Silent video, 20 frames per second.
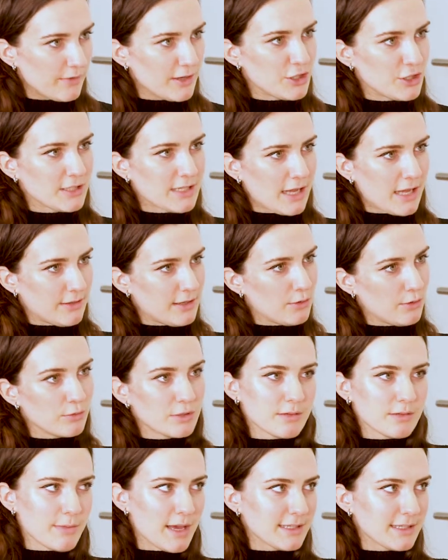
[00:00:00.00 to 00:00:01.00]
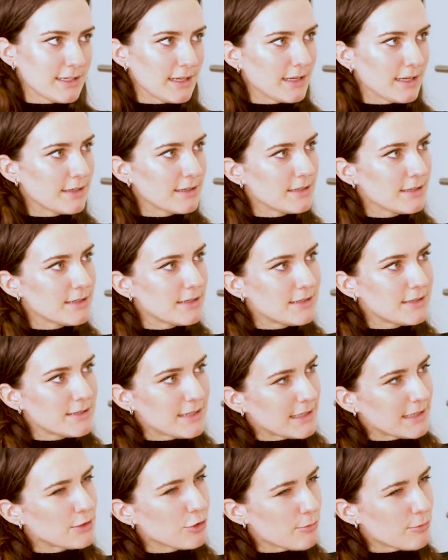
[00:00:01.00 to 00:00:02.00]
I just had the automatic
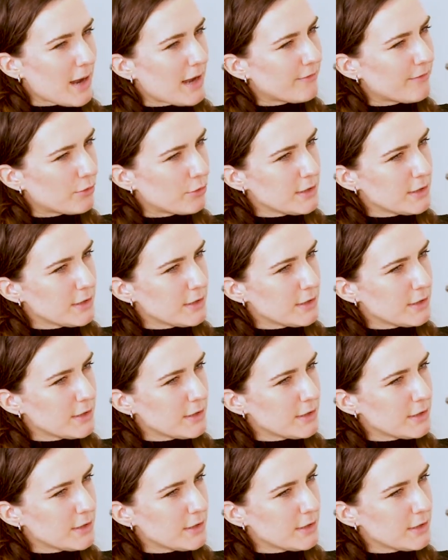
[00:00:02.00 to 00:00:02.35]
TikTok hand